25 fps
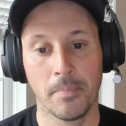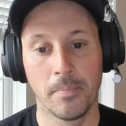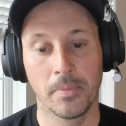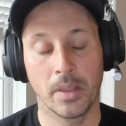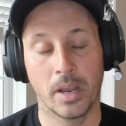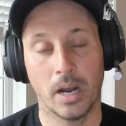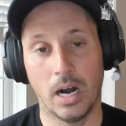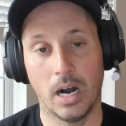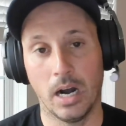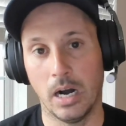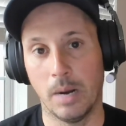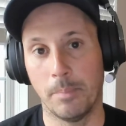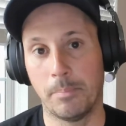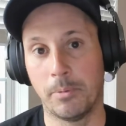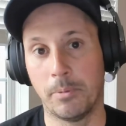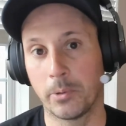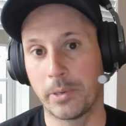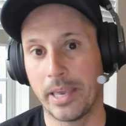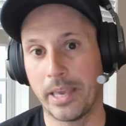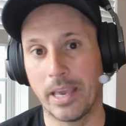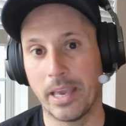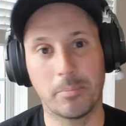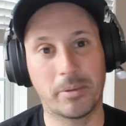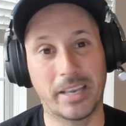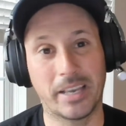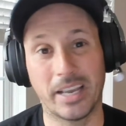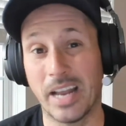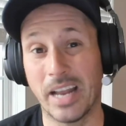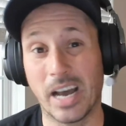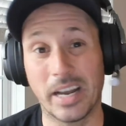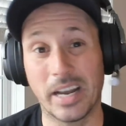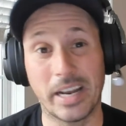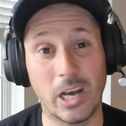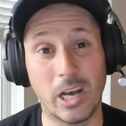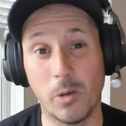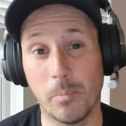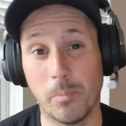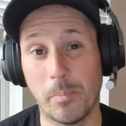Boot camp
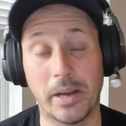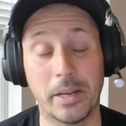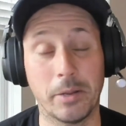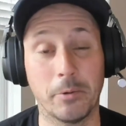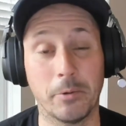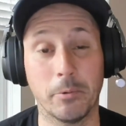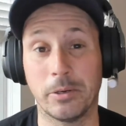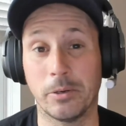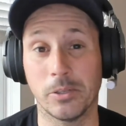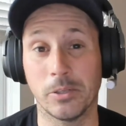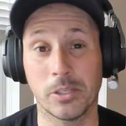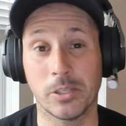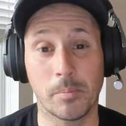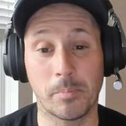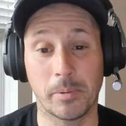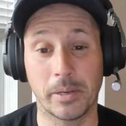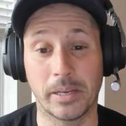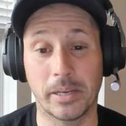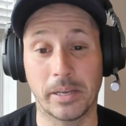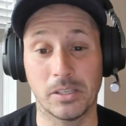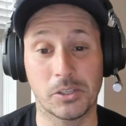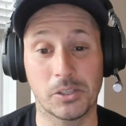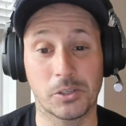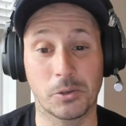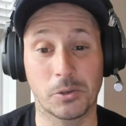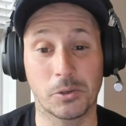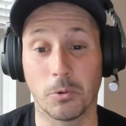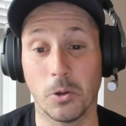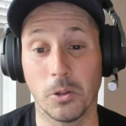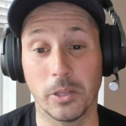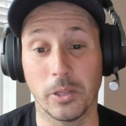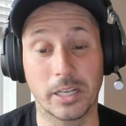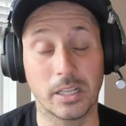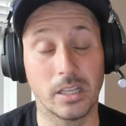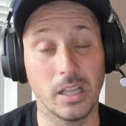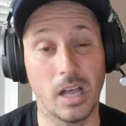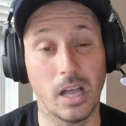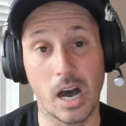cannot help anyone who's up against a
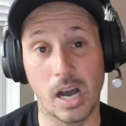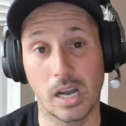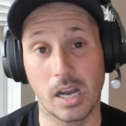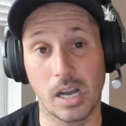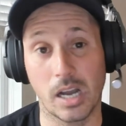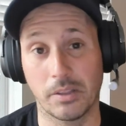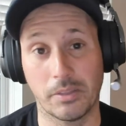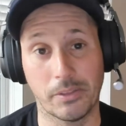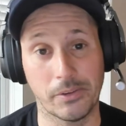rolling clock.